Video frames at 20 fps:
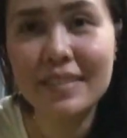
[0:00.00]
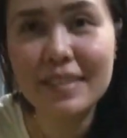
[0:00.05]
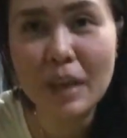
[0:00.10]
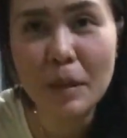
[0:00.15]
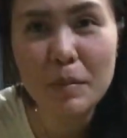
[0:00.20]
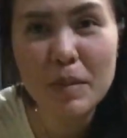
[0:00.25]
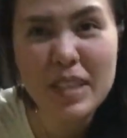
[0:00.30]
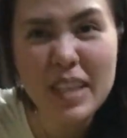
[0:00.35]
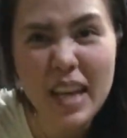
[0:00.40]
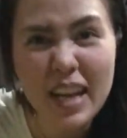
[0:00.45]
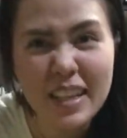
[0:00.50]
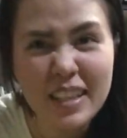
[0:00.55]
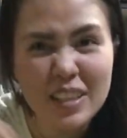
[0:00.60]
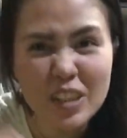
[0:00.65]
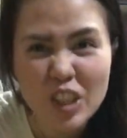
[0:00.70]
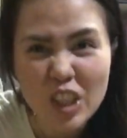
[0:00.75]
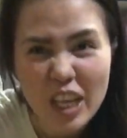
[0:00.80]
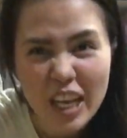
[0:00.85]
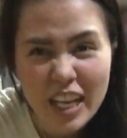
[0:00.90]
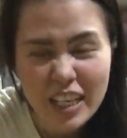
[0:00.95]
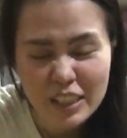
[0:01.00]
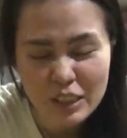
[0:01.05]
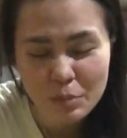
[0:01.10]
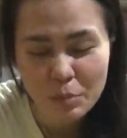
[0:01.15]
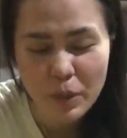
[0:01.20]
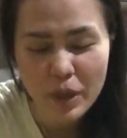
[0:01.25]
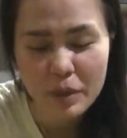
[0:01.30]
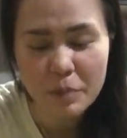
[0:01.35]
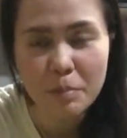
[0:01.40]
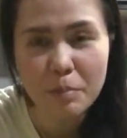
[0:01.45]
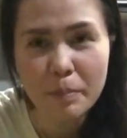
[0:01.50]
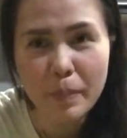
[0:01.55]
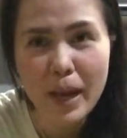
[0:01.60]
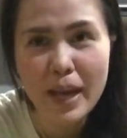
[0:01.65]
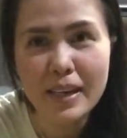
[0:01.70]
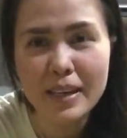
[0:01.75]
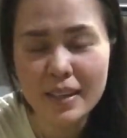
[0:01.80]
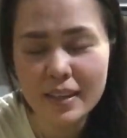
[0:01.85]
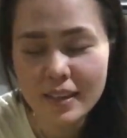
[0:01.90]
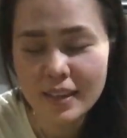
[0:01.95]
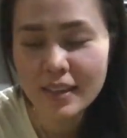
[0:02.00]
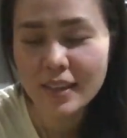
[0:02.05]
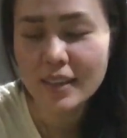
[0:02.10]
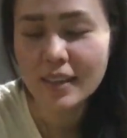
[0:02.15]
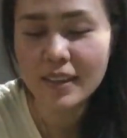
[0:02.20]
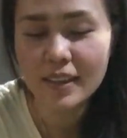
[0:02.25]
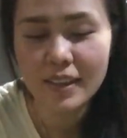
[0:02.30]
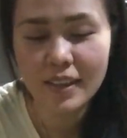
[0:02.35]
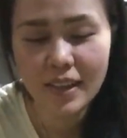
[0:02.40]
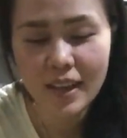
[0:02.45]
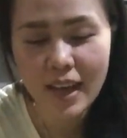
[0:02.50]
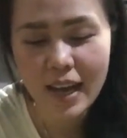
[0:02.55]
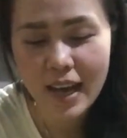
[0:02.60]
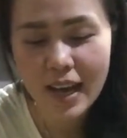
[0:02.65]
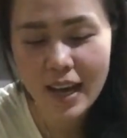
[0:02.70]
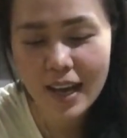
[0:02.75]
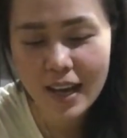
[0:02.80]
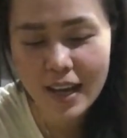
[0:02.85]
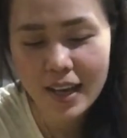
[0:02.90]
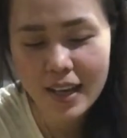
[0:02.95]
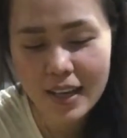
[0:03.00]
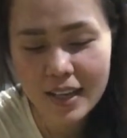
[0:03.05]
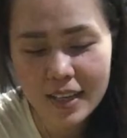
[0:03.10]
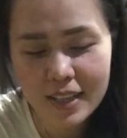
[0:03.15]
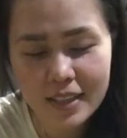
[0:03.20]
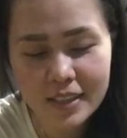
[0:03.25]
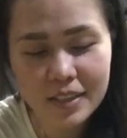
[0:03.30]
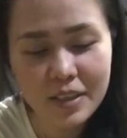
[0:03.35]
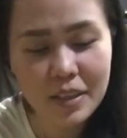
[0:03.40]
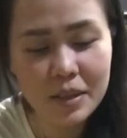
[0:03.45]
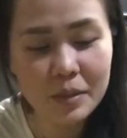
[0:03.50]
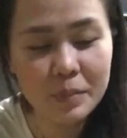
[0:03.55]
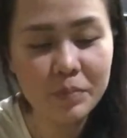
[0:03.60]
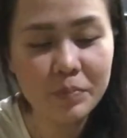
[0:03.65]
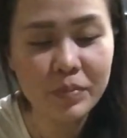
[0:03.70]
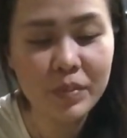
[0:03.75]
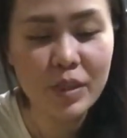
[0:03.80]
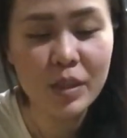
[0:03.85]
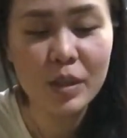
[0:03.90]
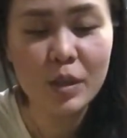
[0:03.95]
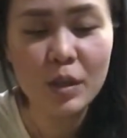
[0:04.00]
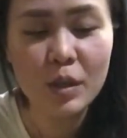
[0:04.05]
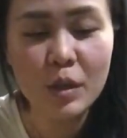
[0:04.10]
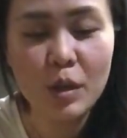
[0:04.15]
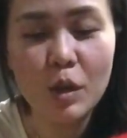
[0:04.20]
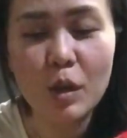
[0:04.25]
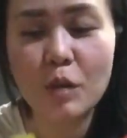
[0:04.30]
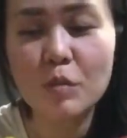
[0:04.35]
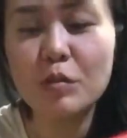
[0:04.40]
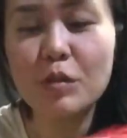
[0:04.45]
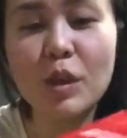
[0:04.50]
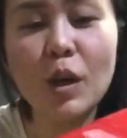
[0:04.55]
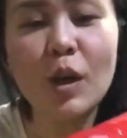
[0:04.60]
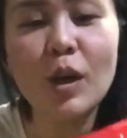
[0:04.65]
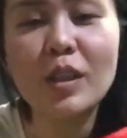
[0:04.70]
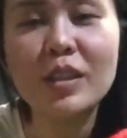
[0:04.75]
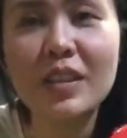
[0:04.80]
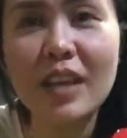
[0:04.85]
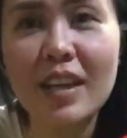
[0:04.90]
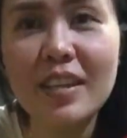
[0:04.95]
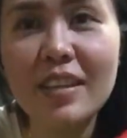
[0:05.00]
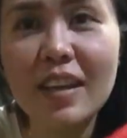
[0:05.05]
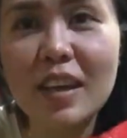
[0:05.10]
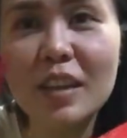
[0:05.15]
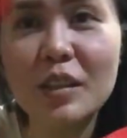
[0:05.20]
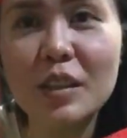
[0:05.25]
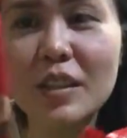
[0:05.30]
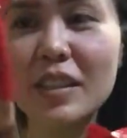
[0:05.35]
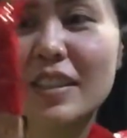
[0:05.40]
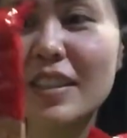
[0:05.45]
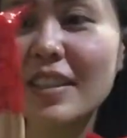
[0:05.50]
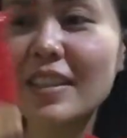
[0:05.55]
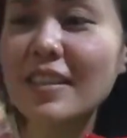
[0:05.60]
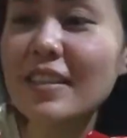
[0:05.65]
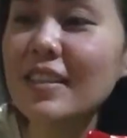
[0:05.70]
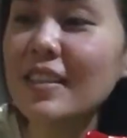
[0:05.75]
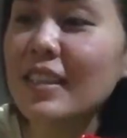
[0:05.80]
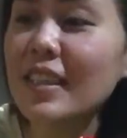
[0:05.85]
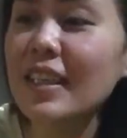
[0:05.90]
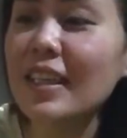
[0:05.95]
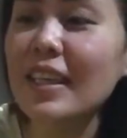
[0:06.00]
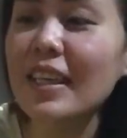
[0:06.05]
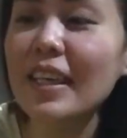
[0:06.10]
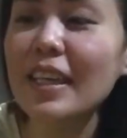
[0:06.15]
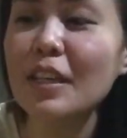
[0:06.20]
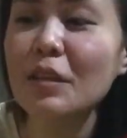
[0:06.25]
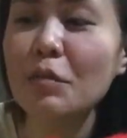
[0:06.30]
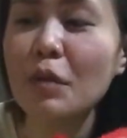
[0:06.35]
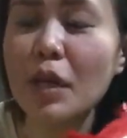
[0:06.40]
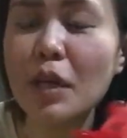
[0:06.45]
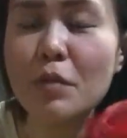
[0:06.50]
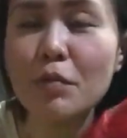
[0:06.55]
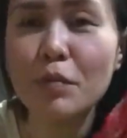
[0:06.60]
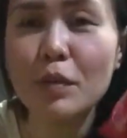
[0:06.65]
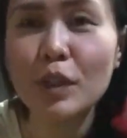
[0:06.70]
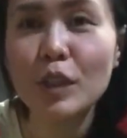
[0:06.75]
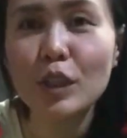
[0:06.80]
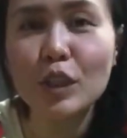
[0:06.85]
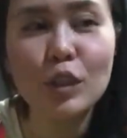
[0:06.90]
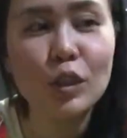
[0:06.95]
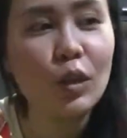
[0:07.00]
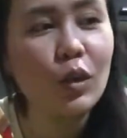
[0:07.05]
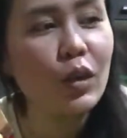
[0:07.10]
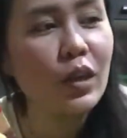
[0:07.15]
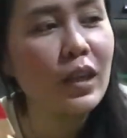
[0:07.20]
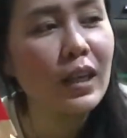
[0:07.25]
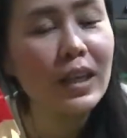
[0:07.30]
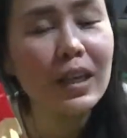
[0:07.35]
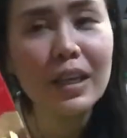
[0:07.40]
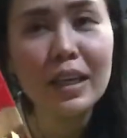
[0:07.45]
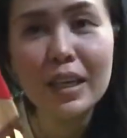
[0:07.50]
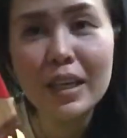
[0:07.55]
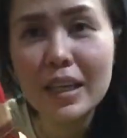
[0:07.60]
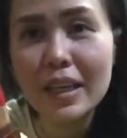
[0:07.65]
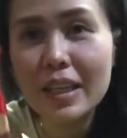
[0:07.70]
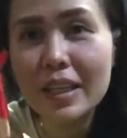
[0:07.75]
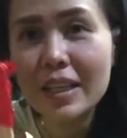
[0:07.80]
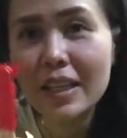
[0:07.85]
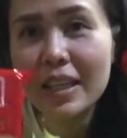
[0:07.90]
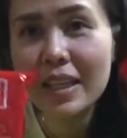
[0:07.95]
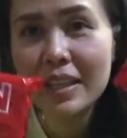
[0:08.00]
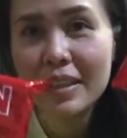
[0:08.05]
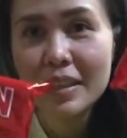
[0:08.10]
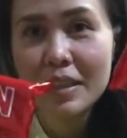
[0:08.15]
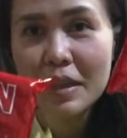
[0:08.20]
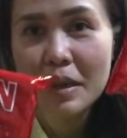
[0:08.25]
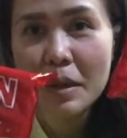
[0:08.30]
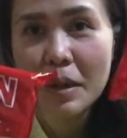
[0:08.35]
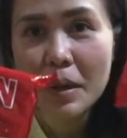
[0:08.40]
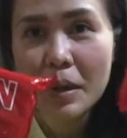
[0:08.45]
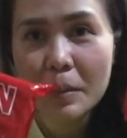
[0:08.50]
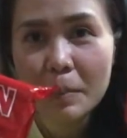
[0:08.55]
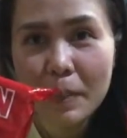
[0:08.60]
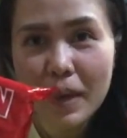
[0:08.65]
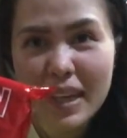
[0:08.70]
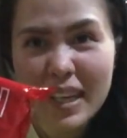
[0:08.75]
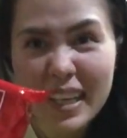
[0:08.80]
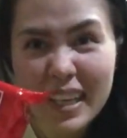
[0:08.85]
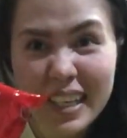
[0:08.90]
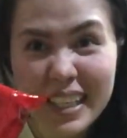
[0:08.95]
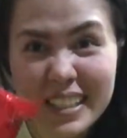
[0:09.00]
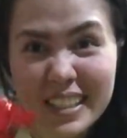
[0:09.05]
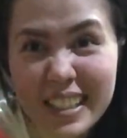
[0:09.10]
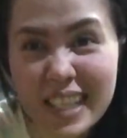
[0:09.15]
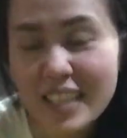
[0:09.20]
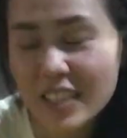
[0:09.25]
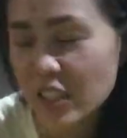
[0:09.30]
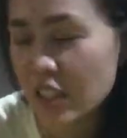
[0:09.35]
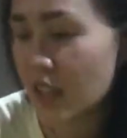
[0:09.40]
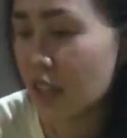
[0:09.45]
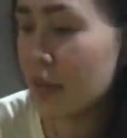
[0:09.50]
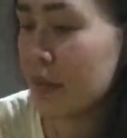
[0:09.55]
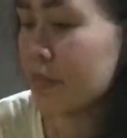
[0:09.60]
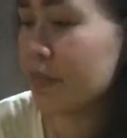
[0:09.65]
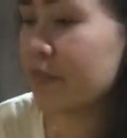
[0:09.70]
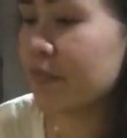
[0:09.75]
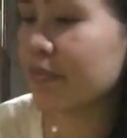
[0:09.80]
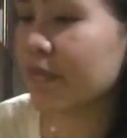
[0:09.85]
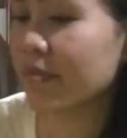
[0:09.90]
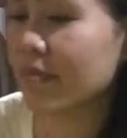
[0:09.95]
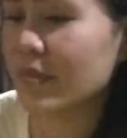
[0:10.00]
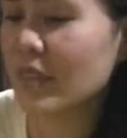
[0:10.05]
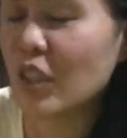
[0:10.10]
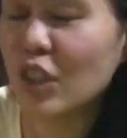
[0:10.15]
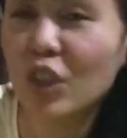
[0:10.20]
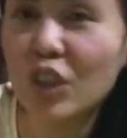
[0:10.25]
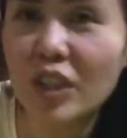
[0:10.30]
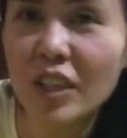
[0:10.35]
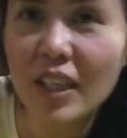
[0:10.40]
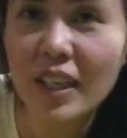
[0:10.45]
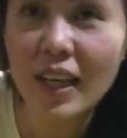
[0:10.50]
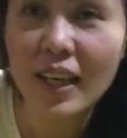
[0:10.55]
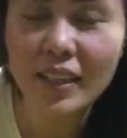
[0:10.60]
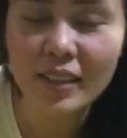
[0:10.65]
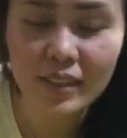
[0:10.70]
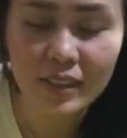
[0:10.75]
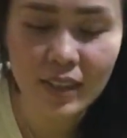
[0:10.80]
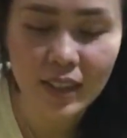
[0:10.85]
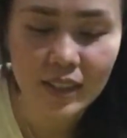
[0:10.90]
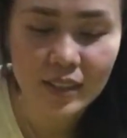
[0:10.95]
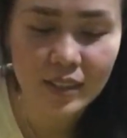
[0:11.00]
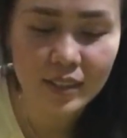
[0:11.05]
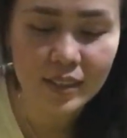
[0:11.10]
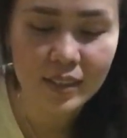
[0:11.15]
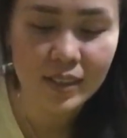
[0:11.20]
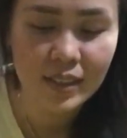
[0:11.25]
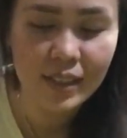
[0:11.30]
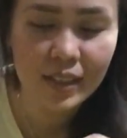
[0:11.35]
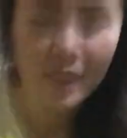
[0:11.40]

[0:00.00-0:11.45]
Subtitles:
Sabi niya, she likes bread pan. And, of course, another Nissen wafer chocolate. Para kay Sashi. She likes this.